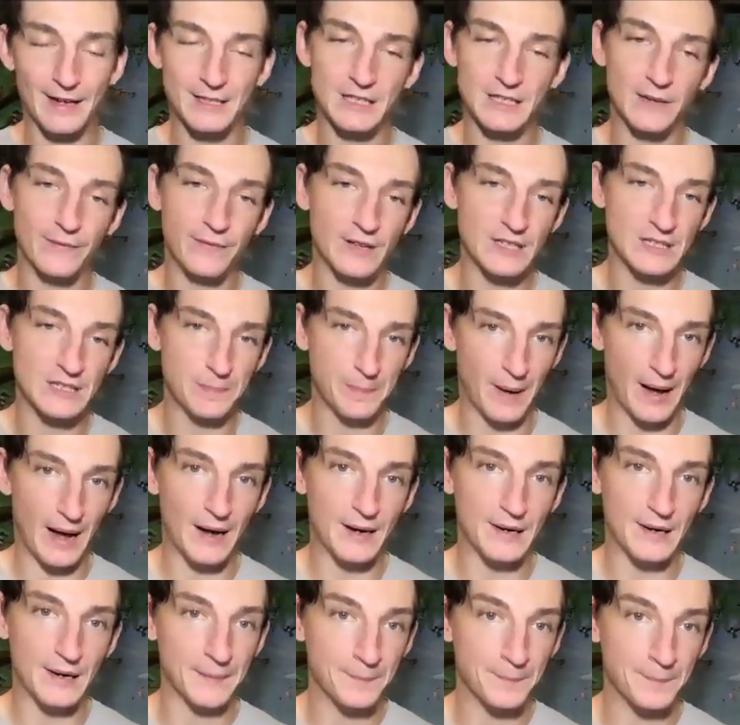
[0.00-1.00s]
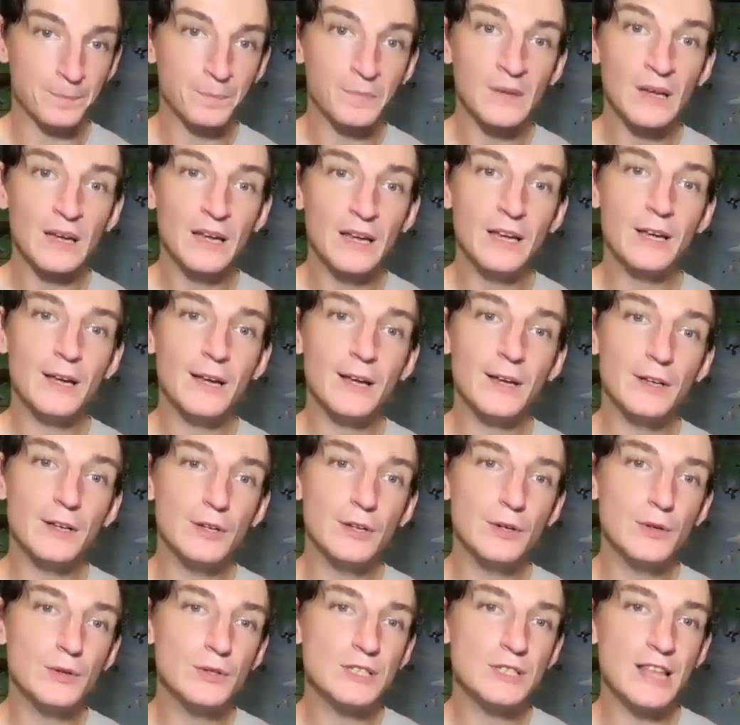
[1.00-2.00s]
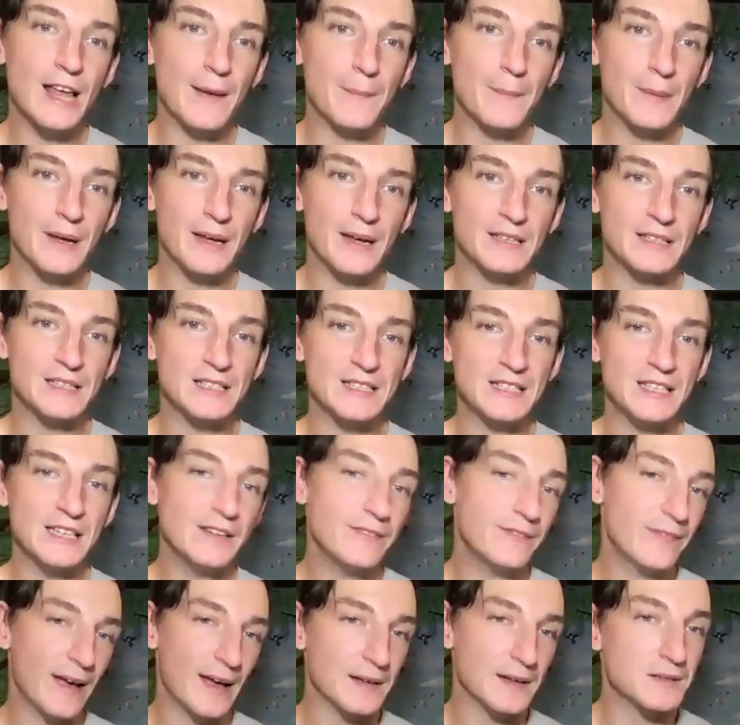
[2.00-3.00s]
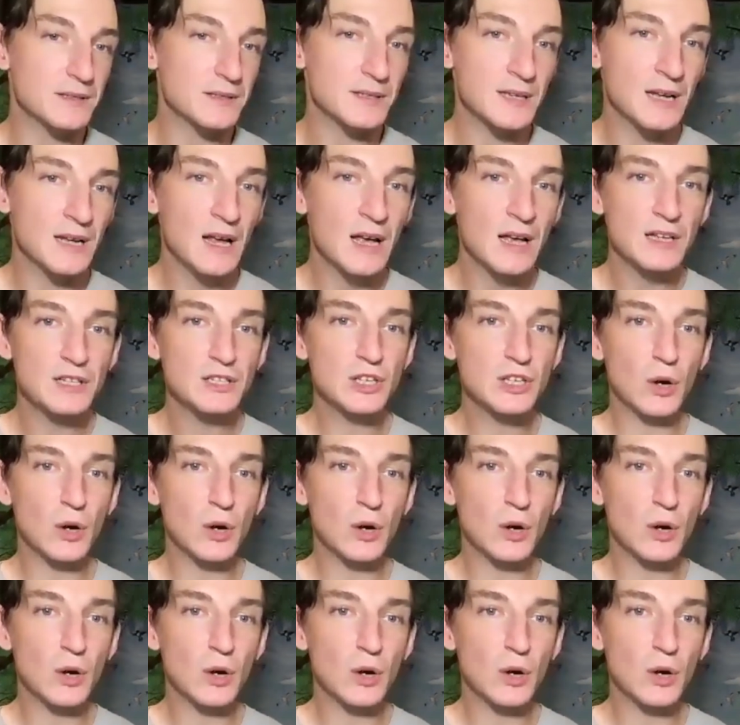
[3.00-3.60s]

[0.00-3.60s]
the edge of his body. He can use them in defense.